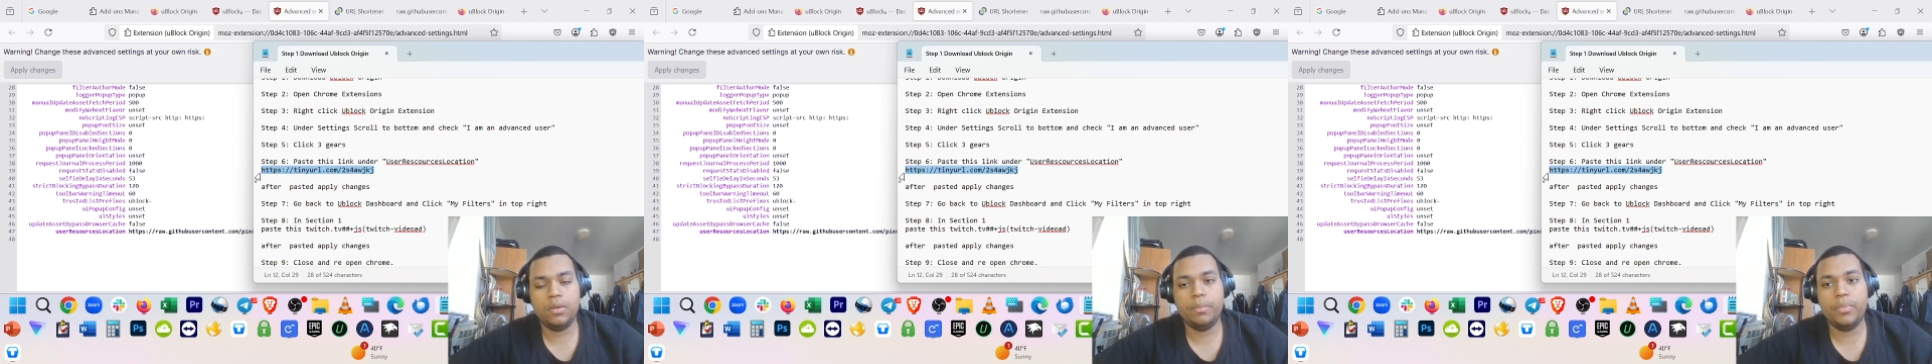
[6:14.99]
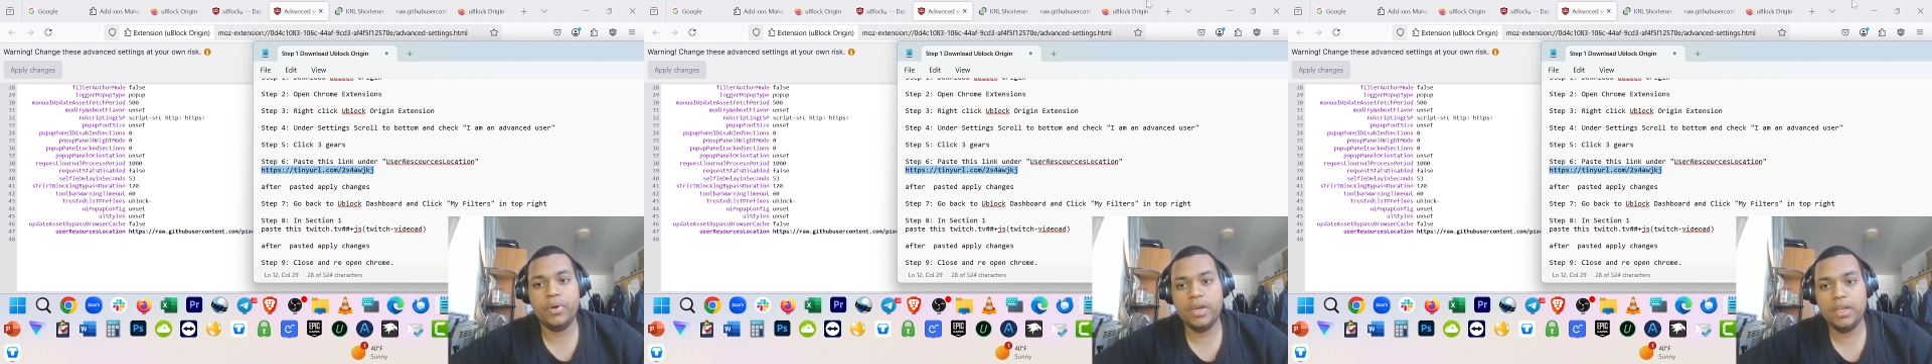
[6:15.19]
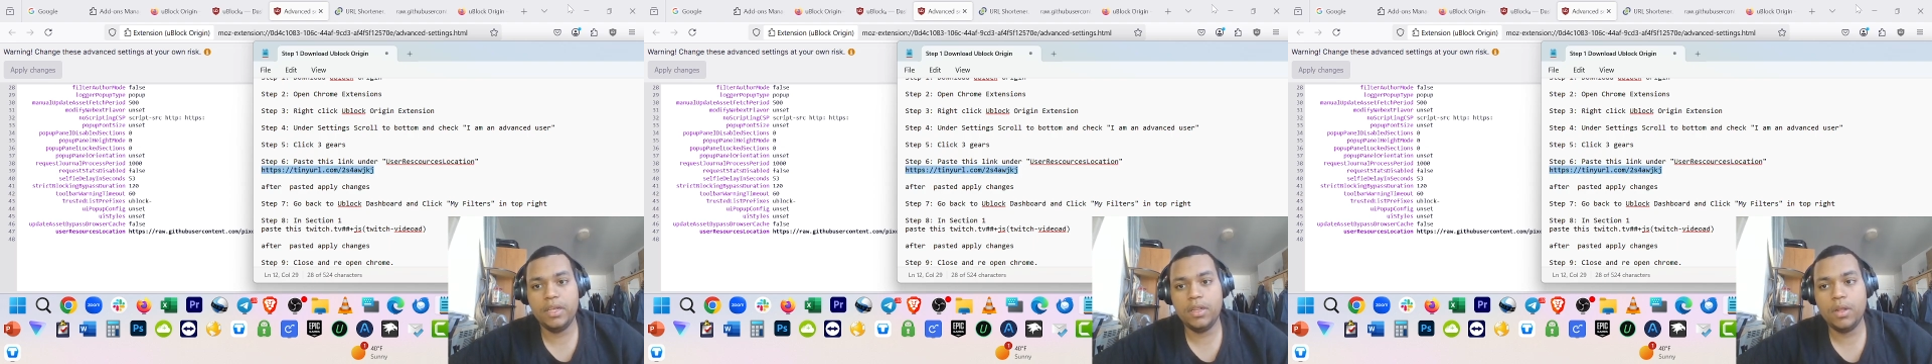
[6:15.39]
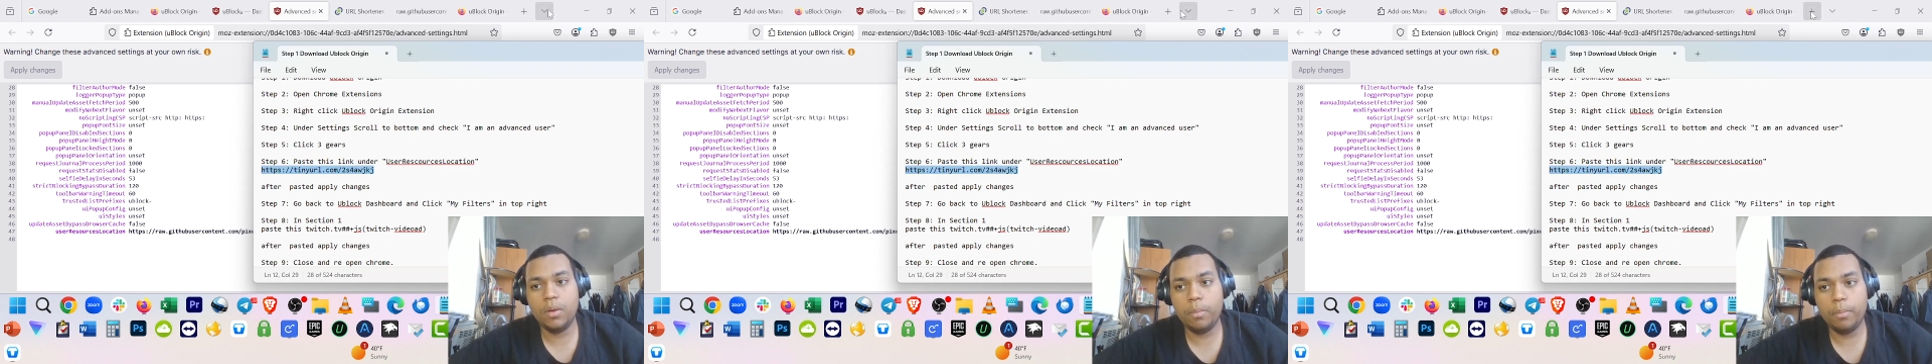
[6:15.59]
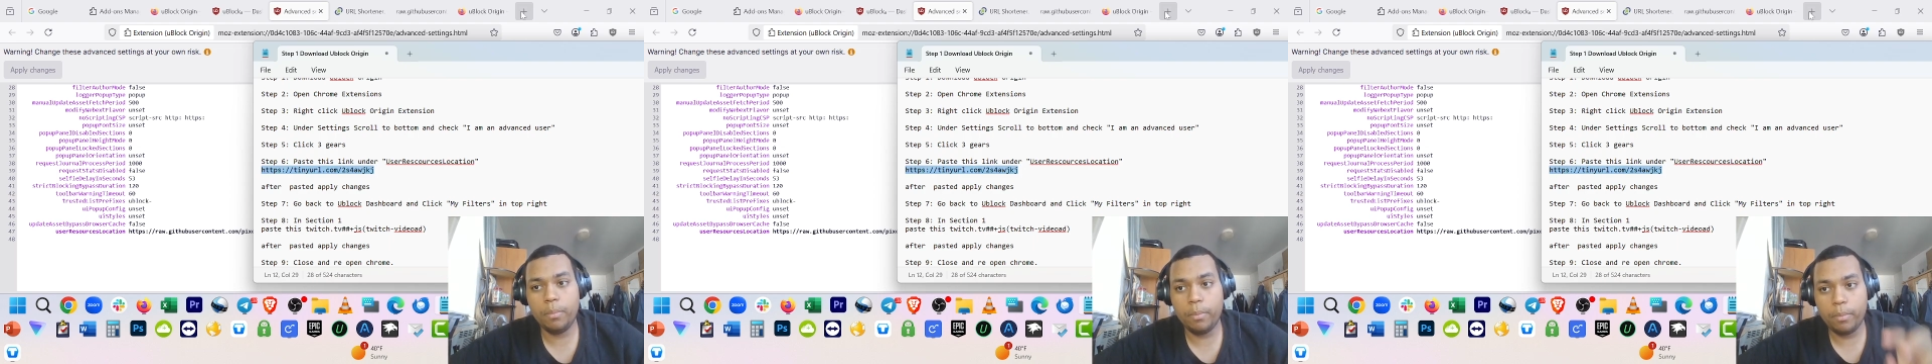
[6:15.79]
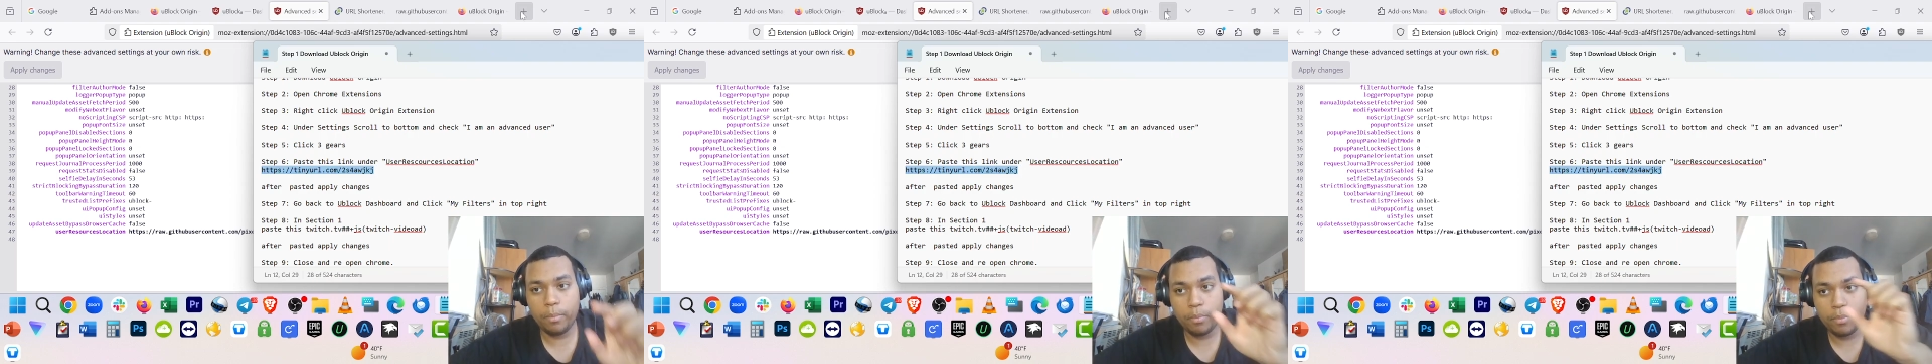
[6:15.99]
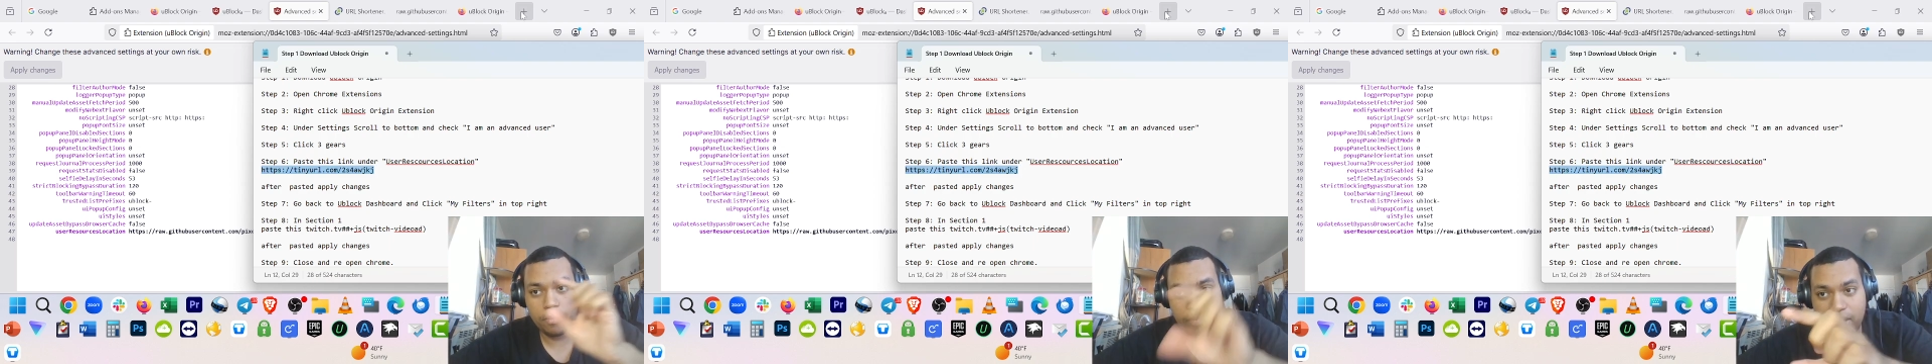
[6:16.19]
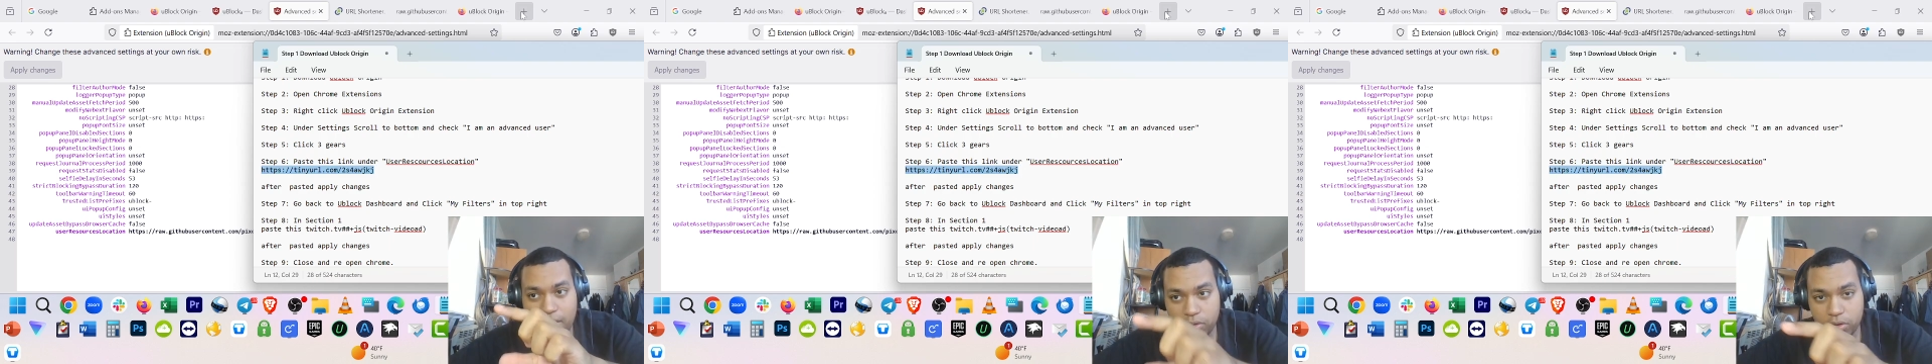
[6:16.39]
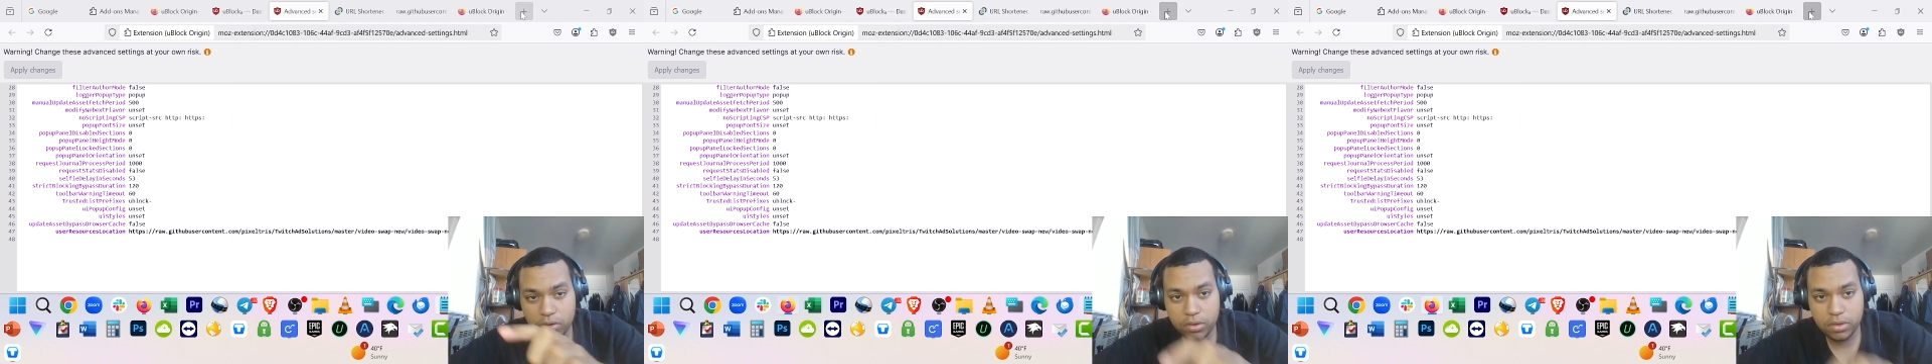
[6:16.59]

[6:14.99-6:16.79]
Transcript: put it in the browser